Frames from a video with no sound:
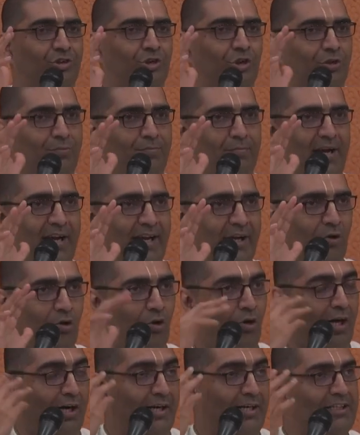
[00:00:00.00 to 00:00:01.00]
shook my
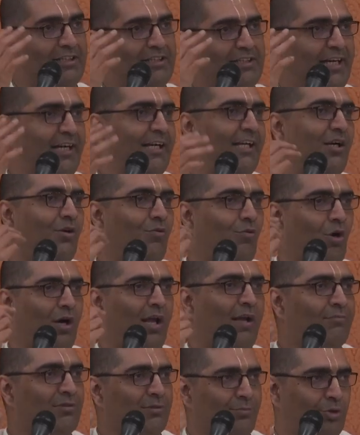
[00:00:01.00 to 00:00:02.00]
whole understanding of
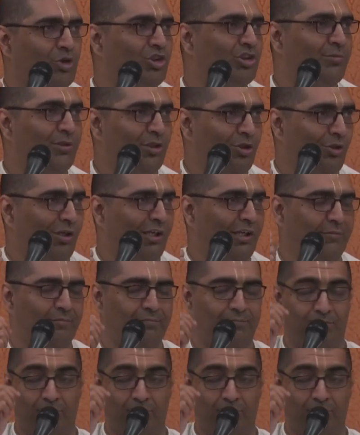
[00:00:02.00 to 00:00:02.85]
what I'm supposed to be doing.